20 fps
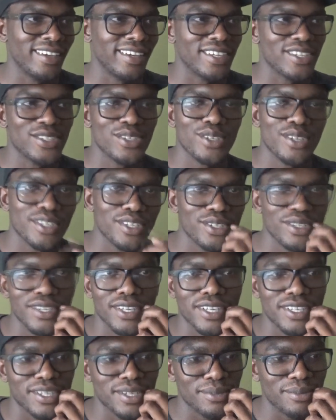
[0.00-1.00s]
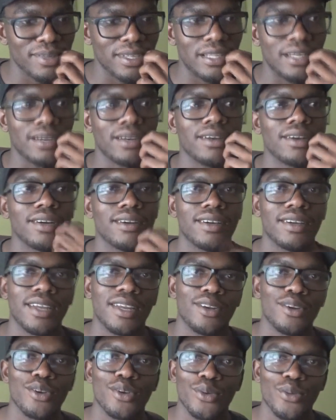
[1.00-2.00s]
it shouldn't shouldn't actually be that hard.
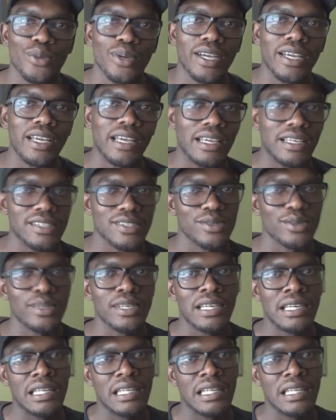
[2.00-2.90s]
I don't know why I had to